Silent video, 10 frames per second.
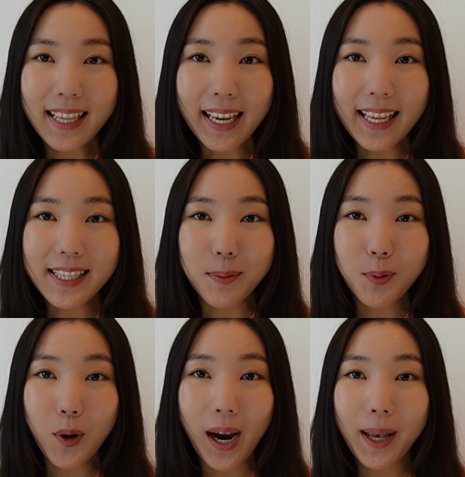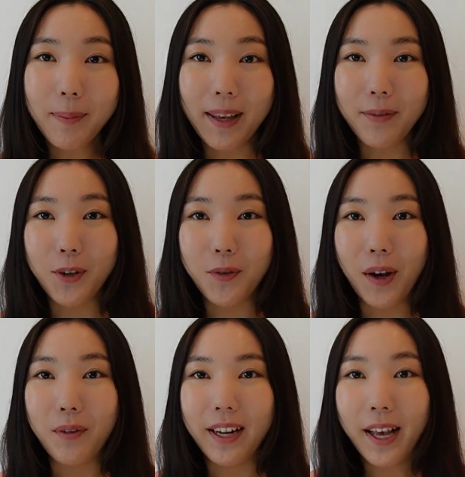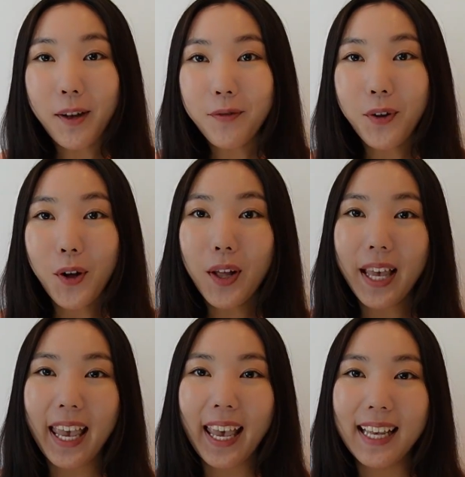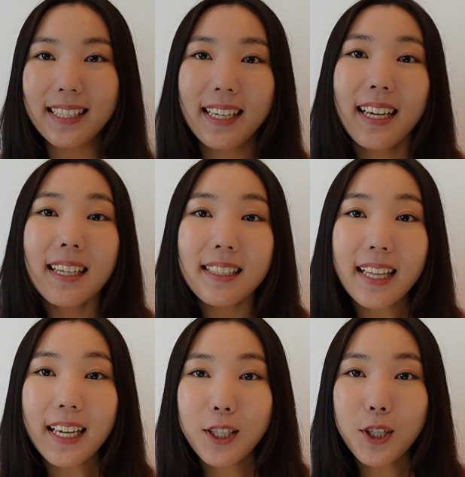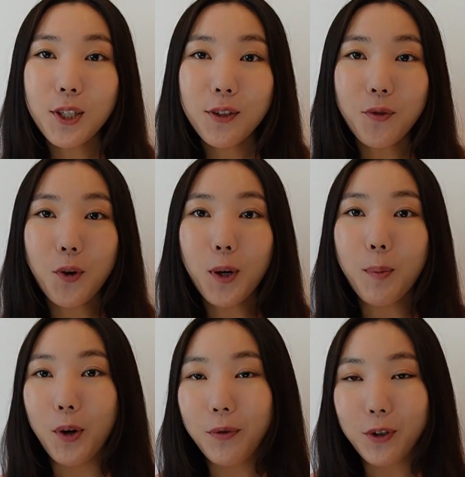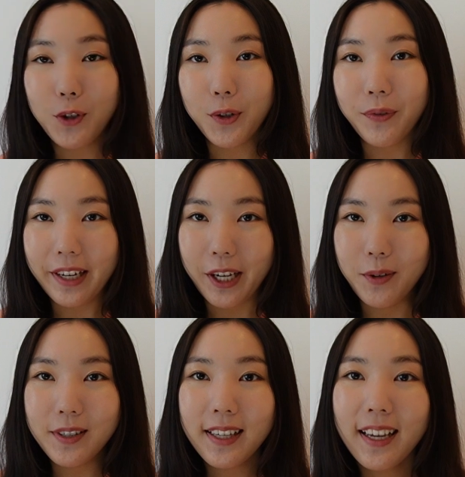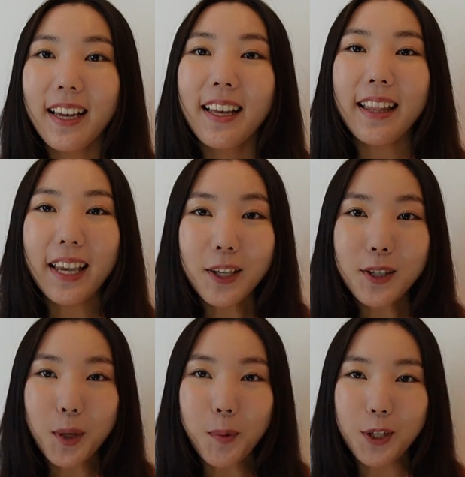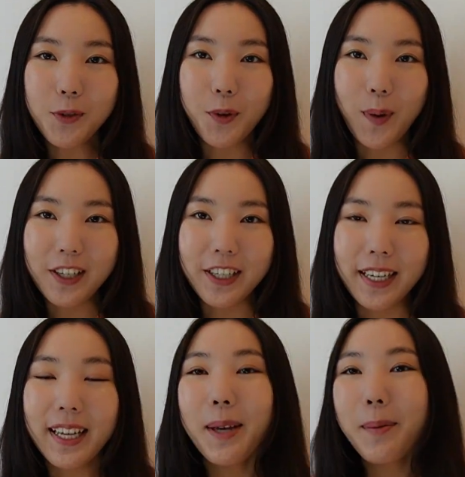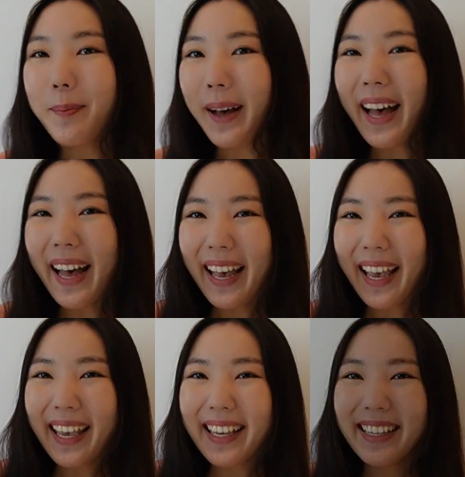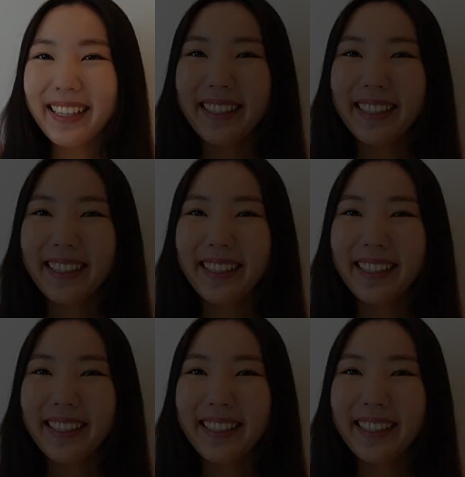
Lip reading: like and subscribe if you found it helpful, and stay tuned for more future videos. Thank you so much for watching. Bye!